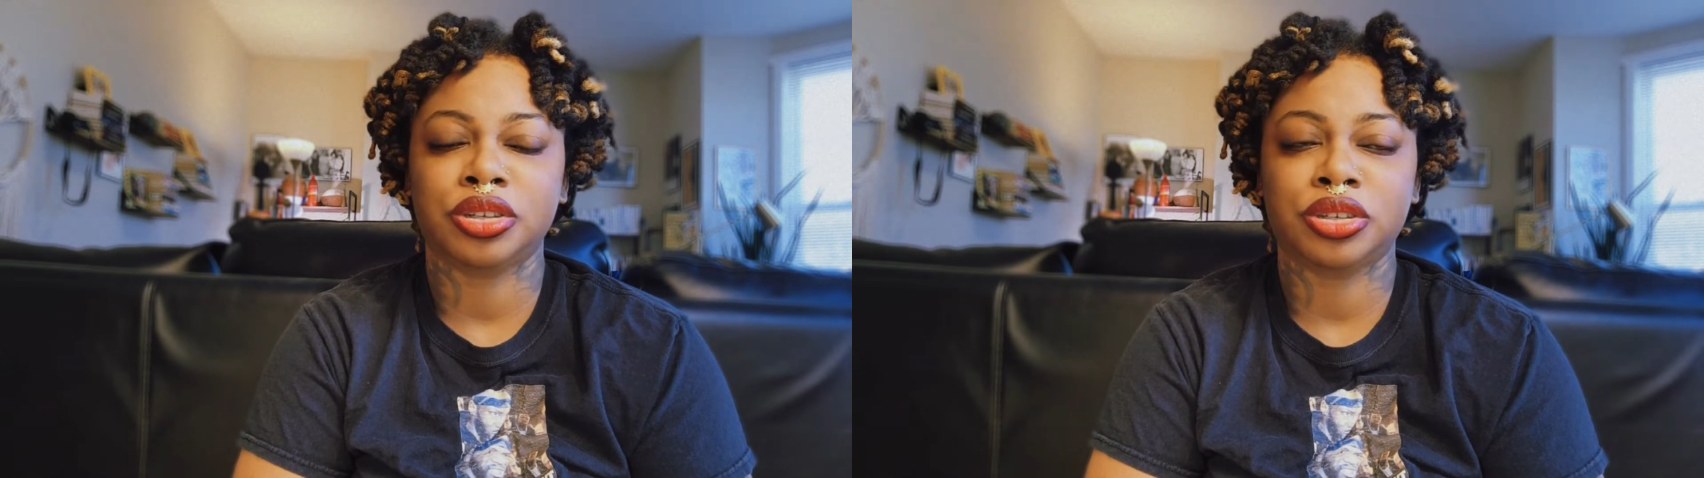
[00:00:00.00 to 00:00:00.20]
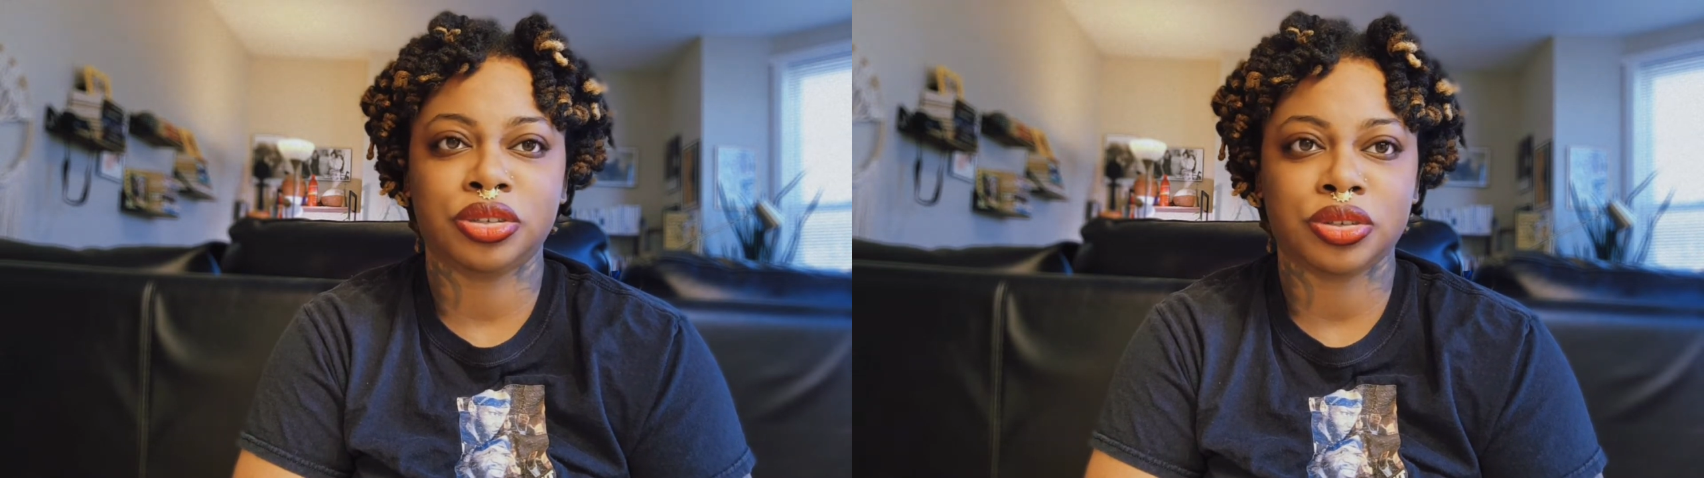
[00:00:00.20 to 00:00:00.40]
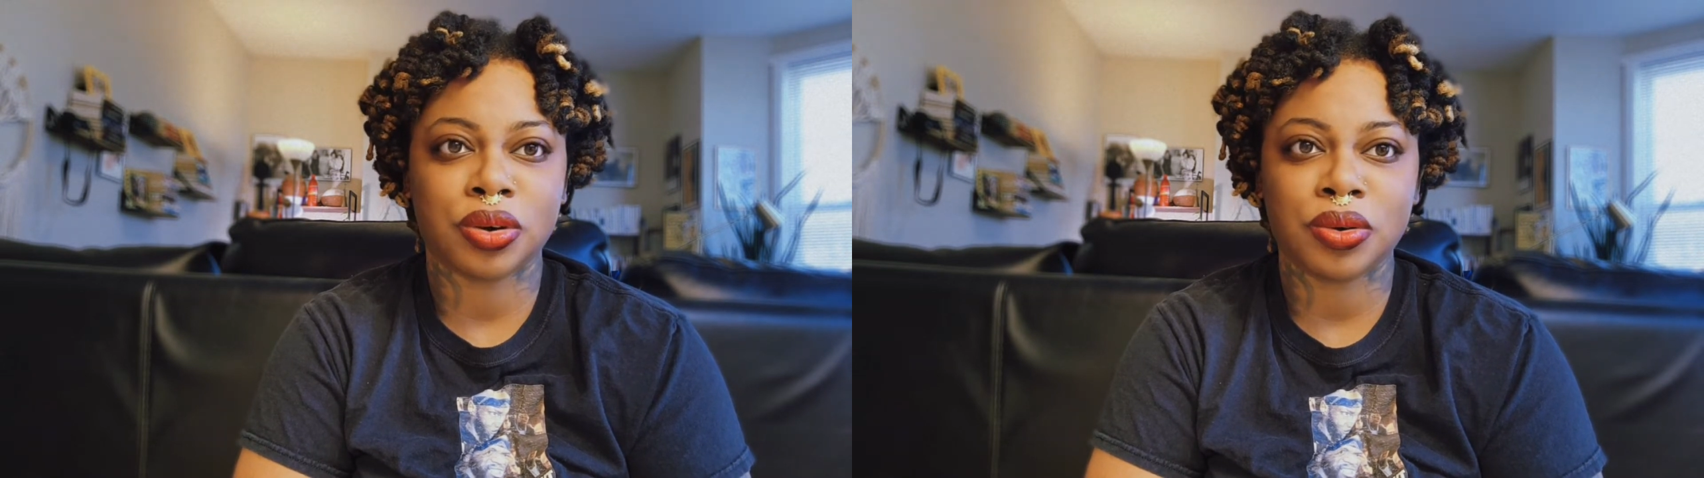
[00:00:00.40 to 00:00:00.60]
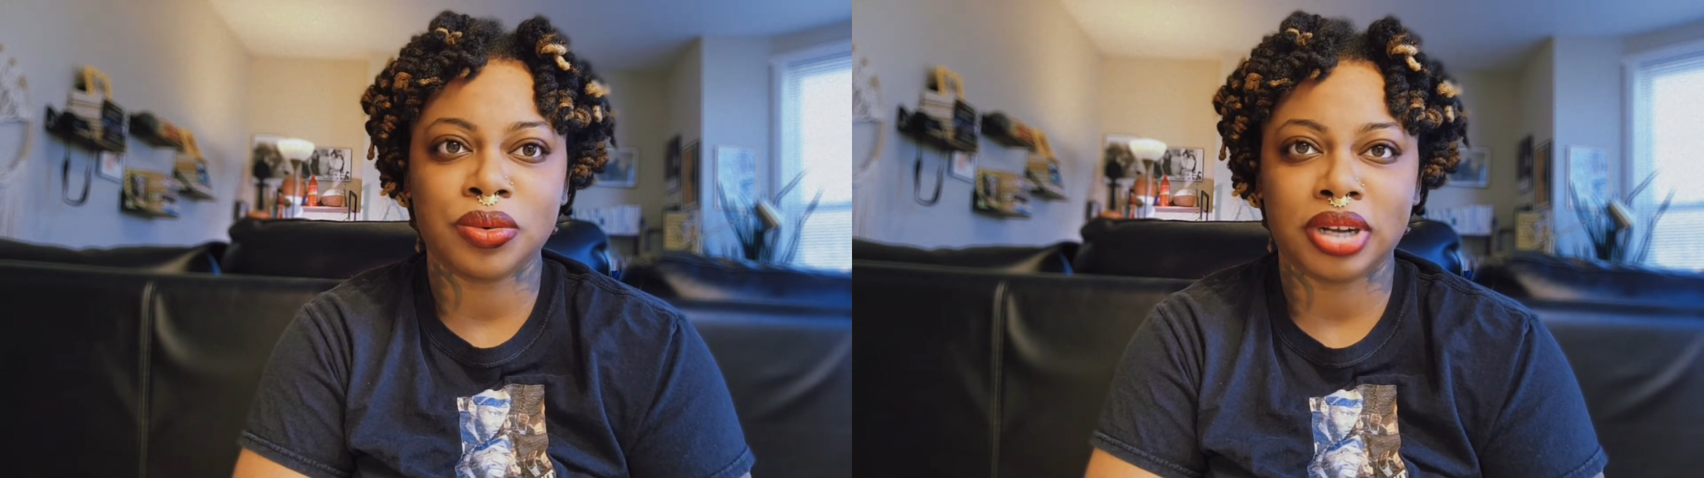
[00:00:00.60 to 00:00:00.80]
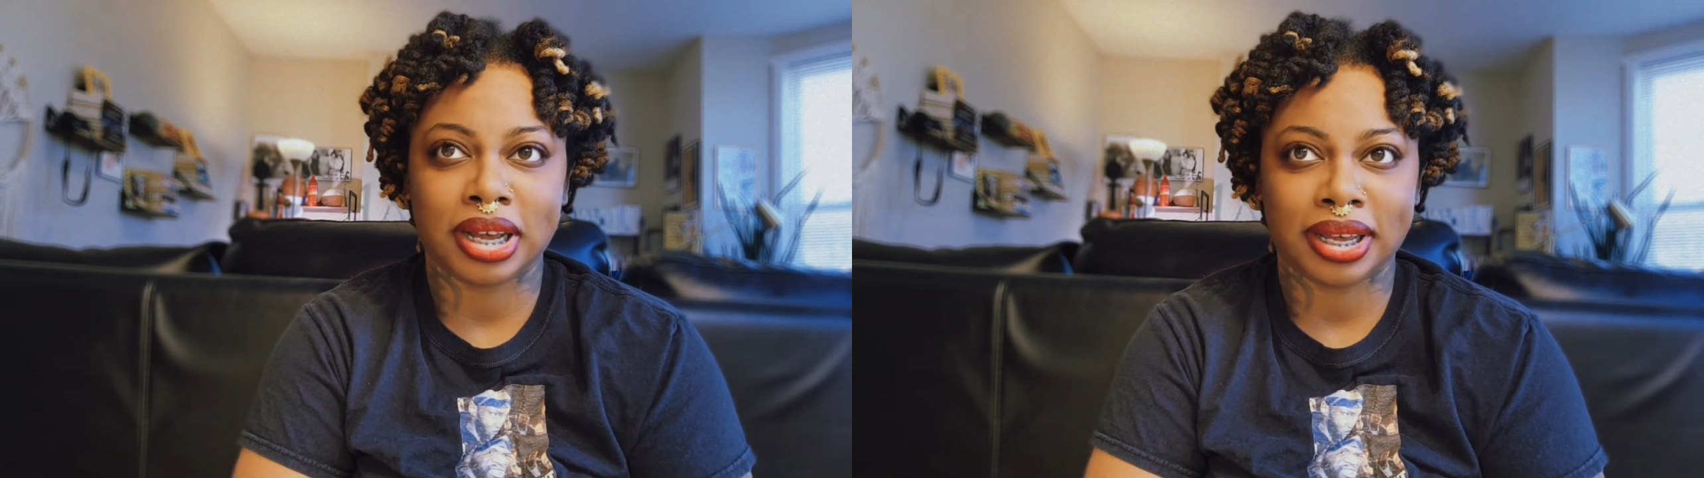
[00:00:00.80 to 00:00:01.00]
so
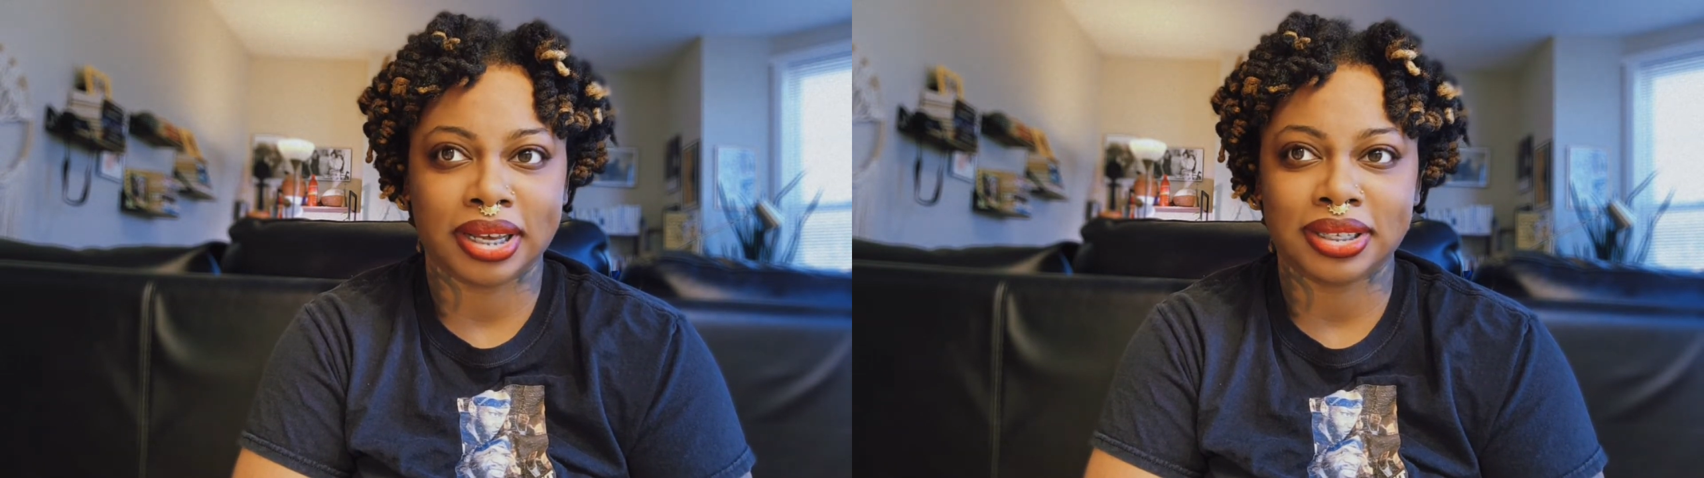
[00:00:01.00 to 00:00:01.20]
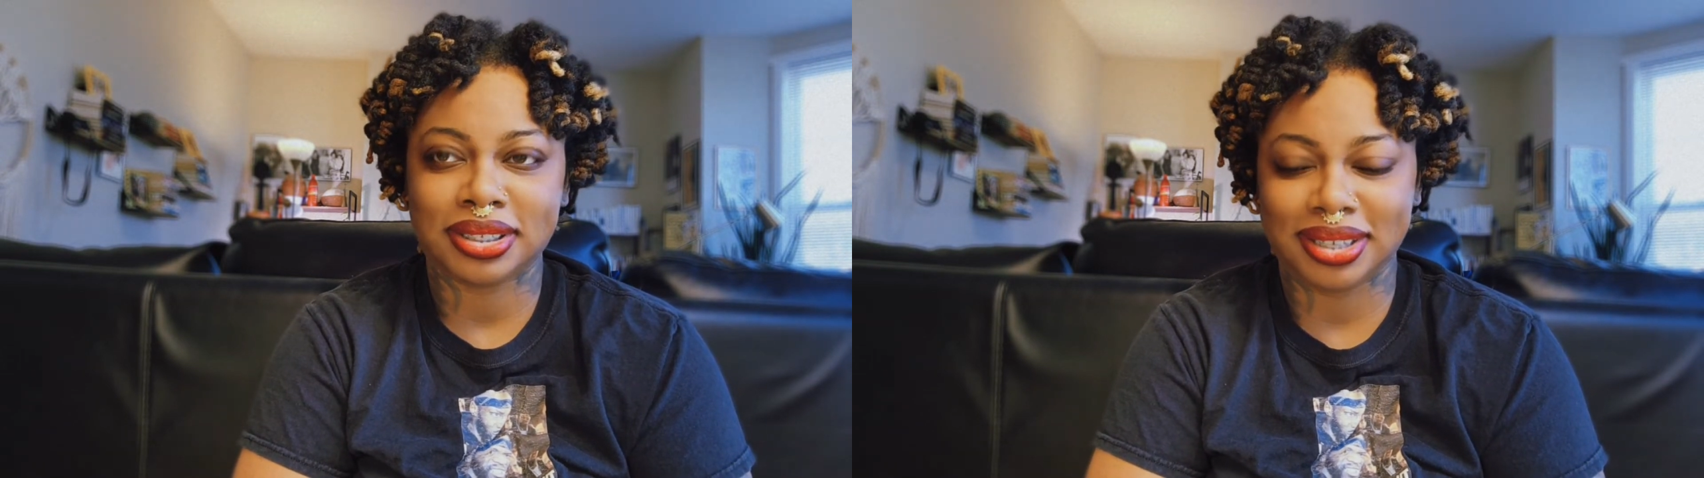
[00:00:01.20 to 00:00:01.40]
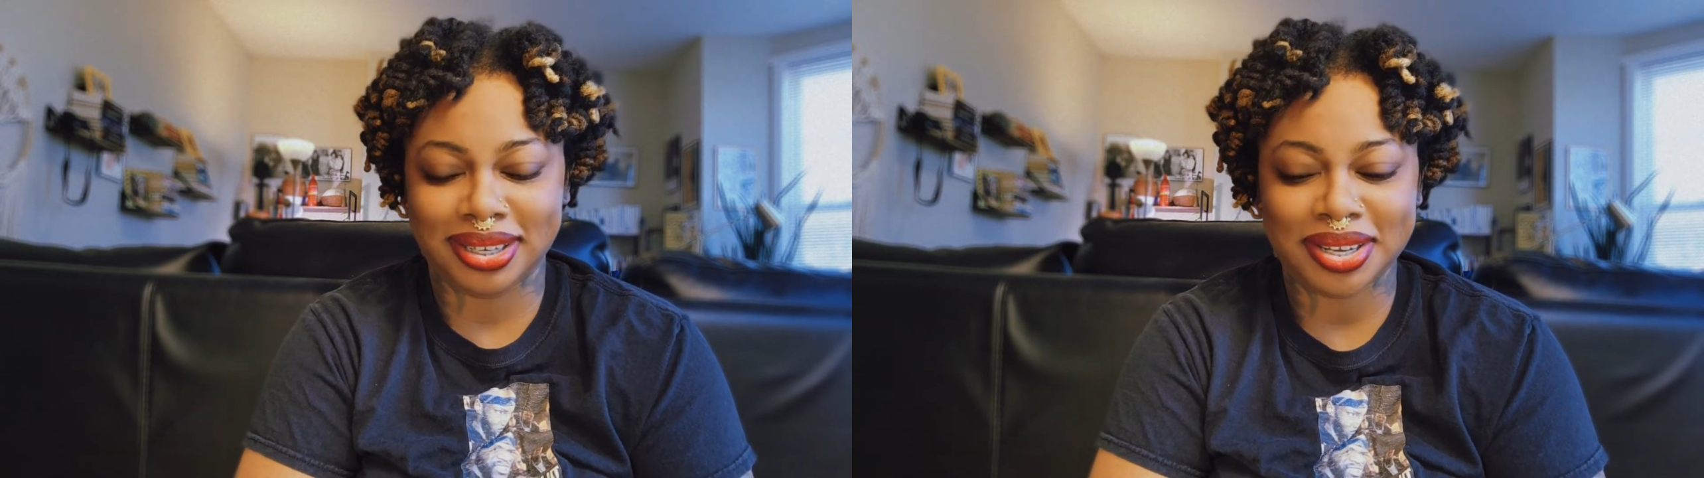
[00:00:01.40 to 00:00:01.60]
nice,